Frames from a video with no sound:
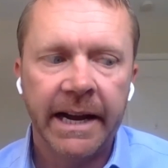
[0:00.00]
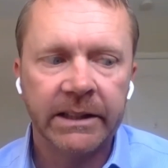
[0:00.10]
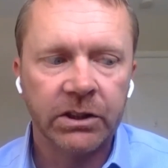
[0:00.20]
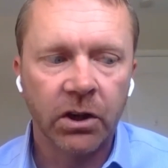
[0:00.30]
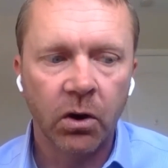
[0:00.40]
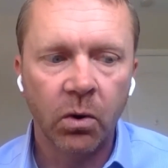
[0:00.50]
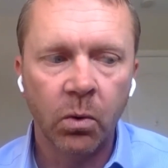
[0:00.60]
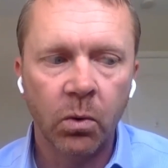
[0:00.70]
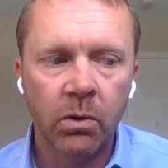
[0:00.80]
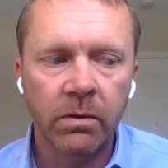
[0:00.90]
And
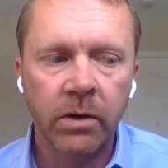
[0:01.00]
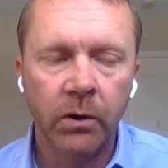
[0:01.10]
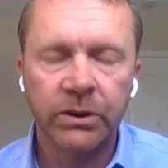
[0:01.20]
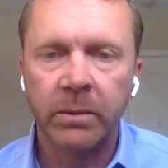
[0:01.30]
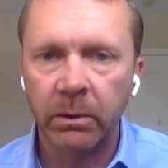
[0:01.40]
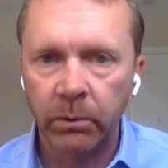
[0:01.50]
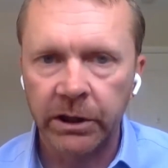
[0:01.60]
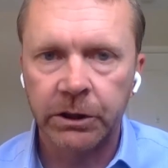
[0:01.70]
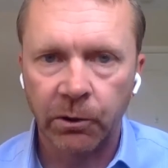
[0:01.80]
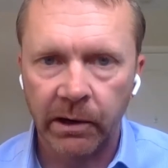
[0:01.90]
so those can be
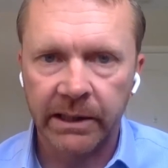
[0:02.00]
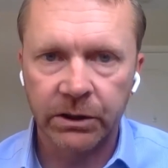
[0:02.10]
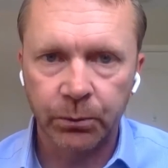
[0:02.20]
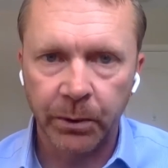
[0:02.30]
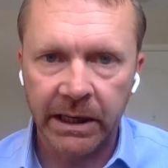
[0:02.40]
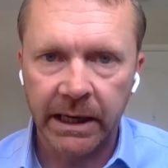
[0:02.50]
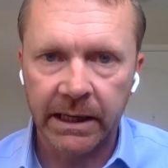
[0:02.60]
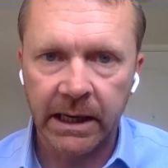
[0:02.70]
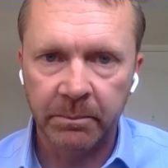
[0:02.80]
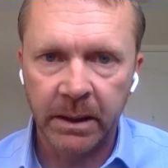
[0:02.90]
really short and sweet
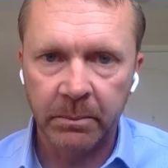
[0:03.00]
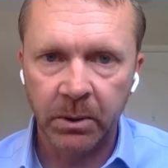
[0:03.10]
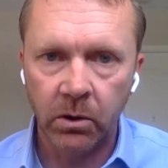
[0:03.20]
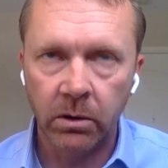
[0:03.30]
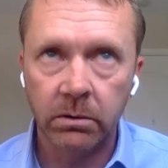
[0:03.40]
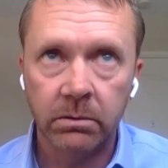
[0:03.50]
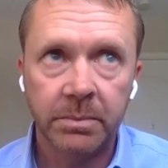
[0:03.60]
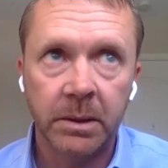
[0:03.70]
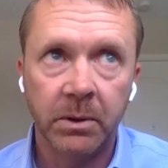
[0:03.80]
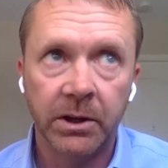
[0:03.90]
and keep people
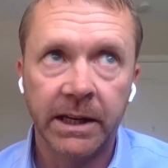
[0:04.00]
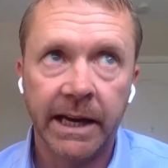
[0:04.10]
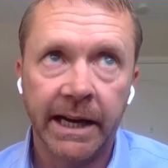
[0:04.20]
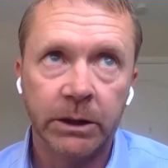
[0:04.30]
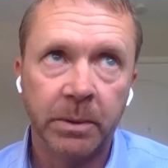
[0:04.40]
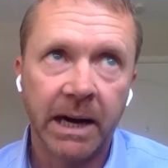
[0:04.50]
engaged.